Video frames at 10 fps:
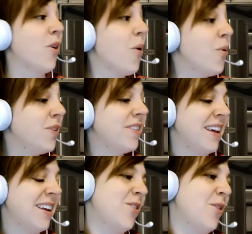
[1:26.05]
own
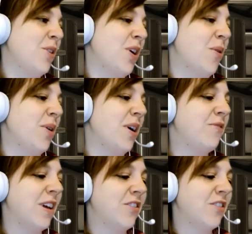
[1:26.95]
San Antonio
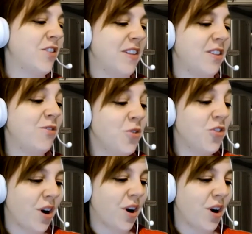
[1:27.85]
adventures in the
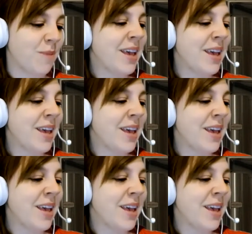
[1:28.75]
future.